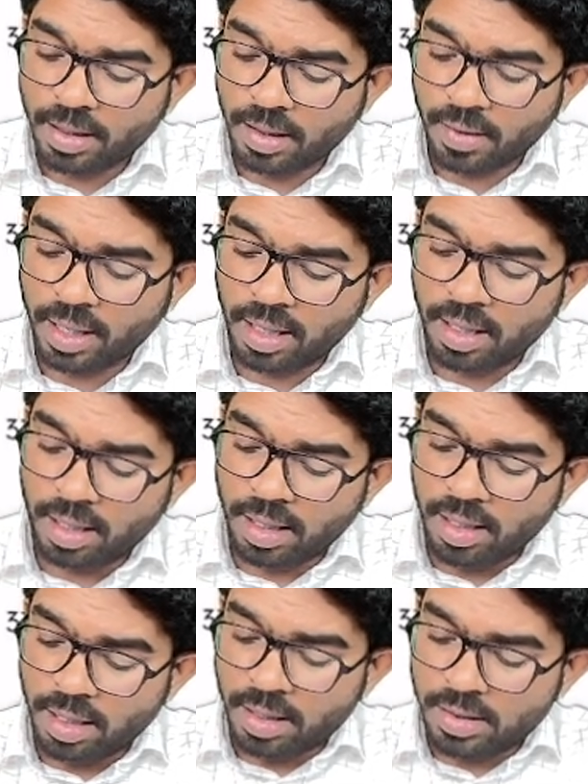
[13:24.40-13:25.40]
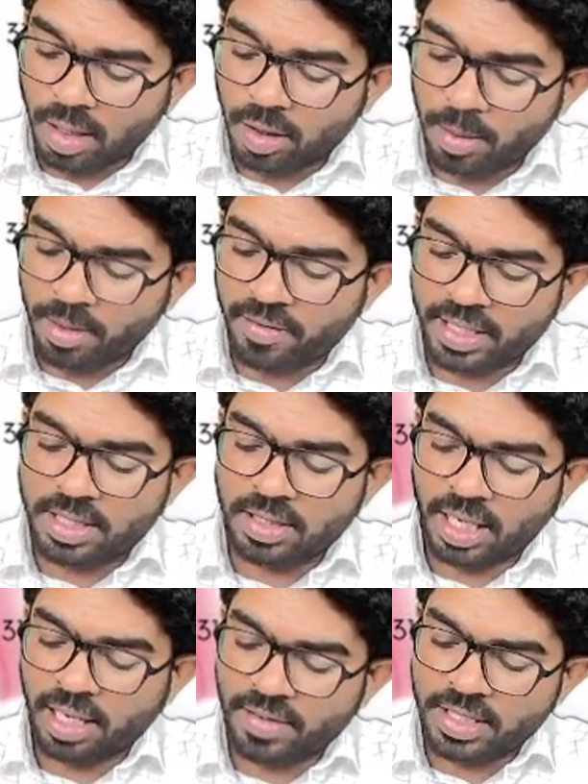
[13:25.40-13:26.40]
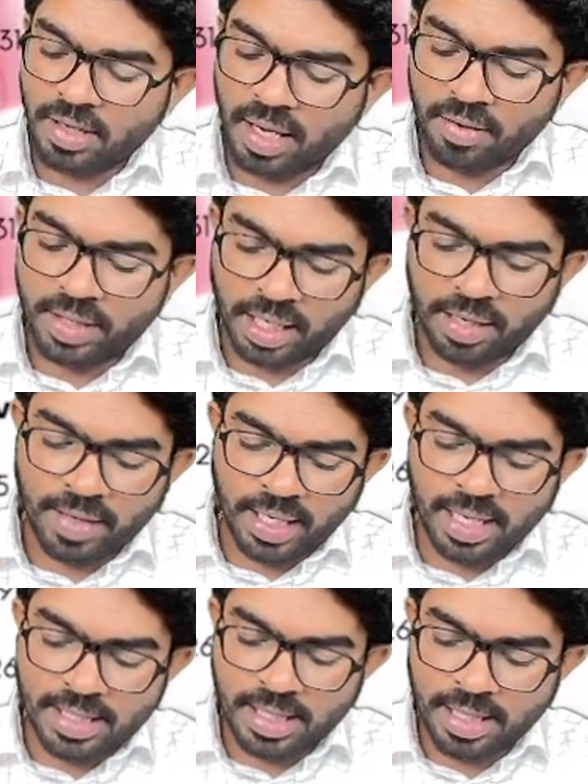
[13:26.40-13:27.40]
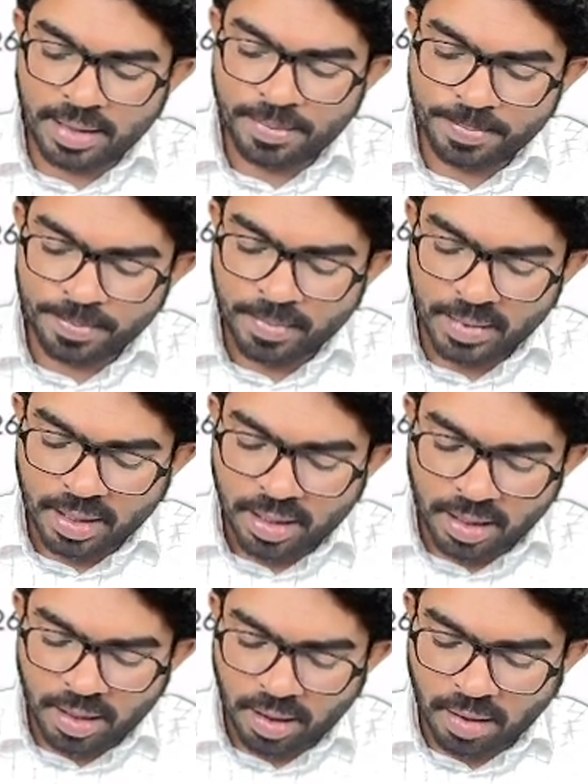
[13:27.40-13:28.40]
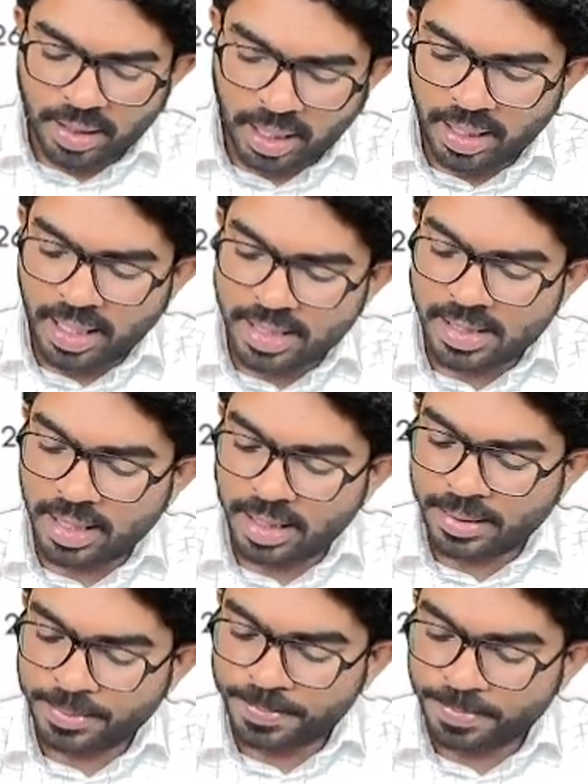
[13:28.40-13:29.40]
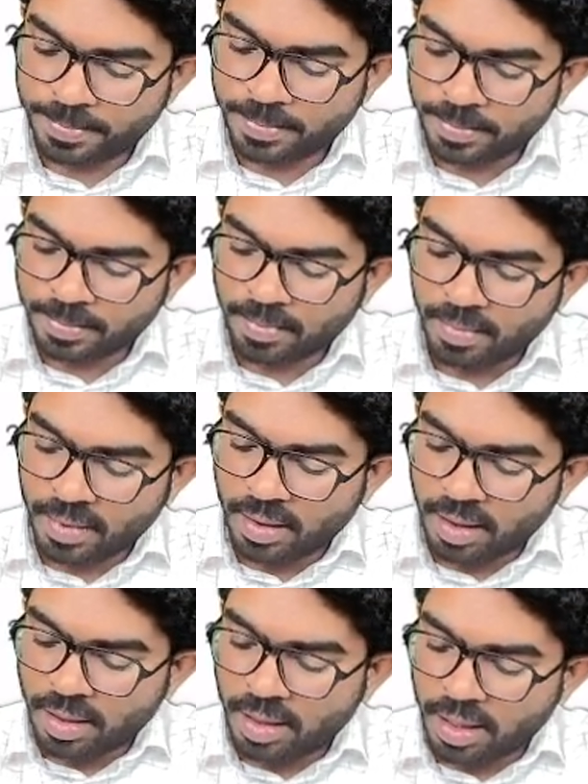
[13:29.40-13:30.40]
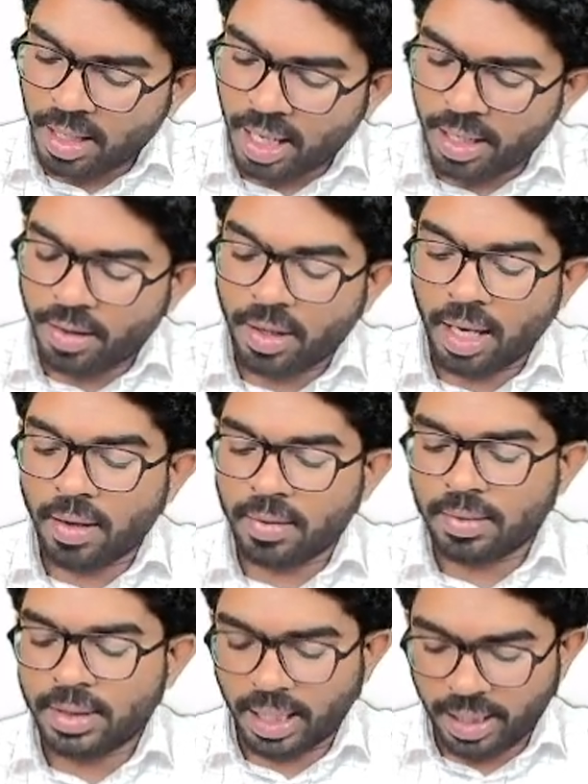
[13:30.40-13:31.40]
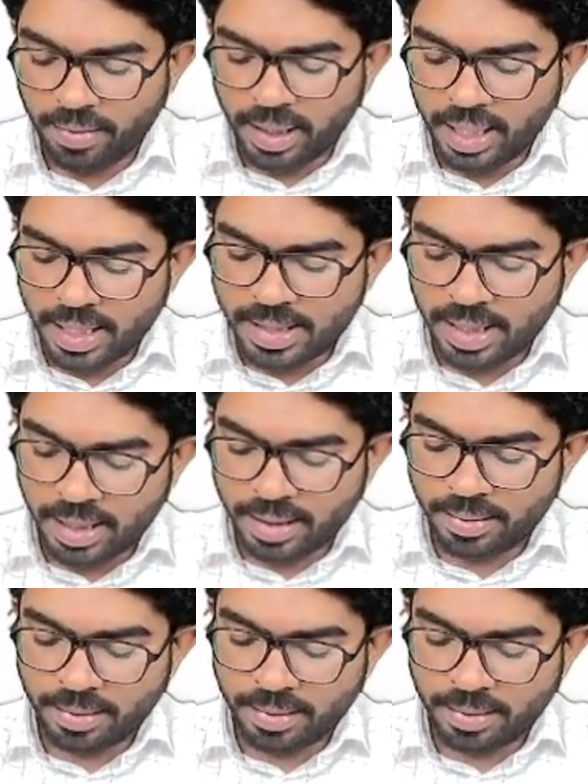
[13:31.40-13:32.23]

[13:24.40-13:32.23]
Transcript: Okay. So October 1st to 31st, you have 31 days here. You have 30 days here. And you have 31 days here.